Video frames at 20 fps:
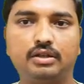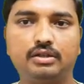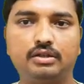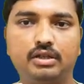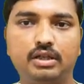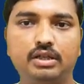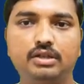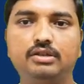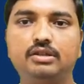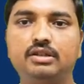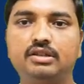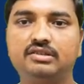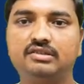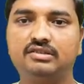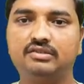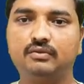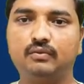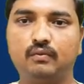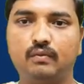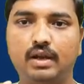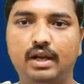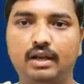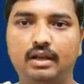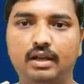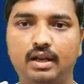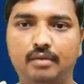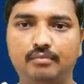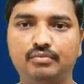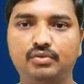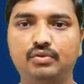teachers will
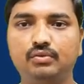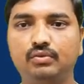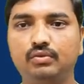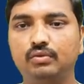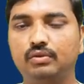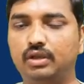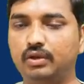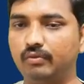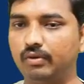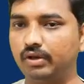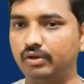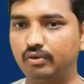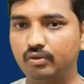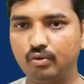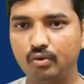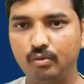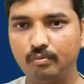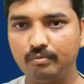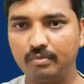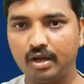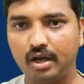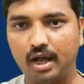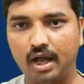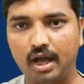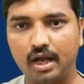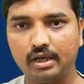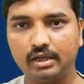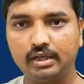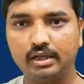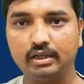come to your home
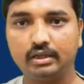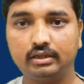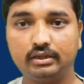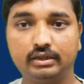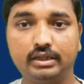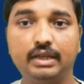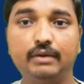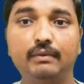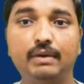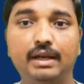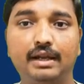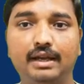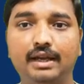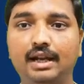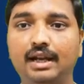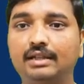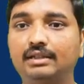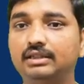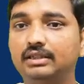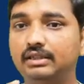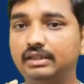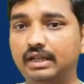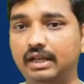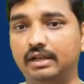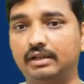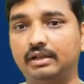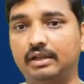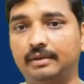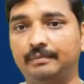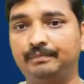and they will collect the
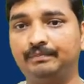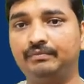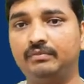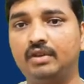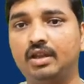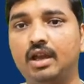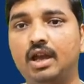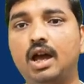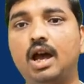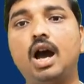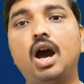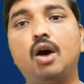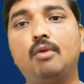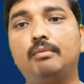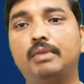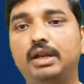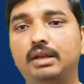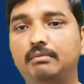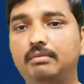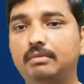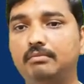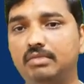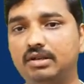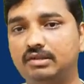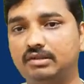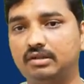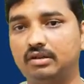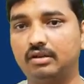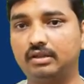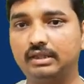data. How many
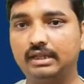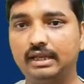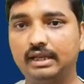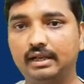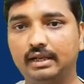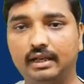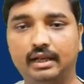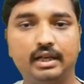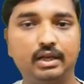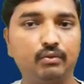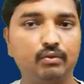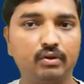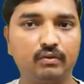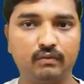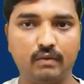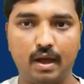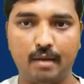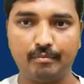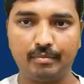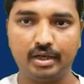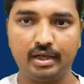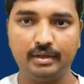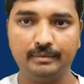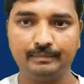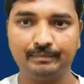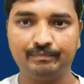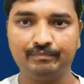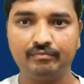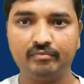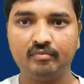members are there in your family?
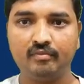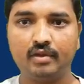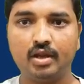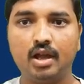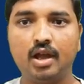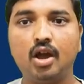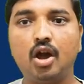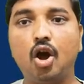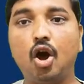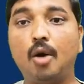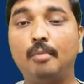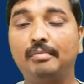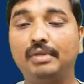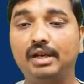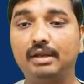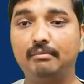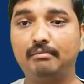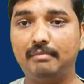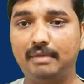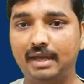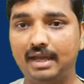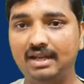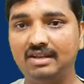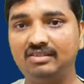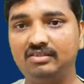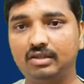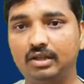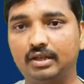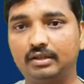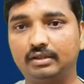How many males
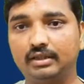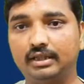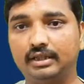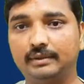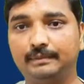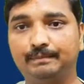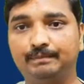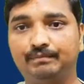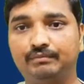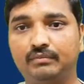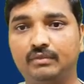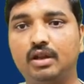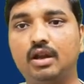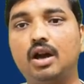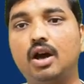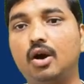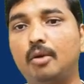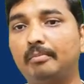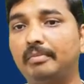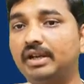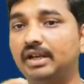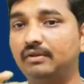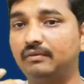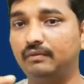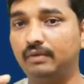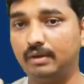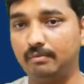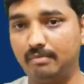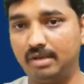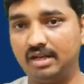are there? How many
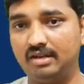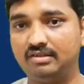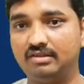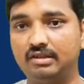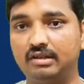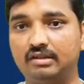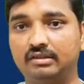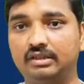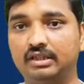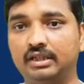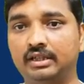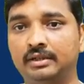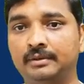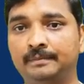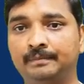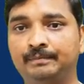females are there?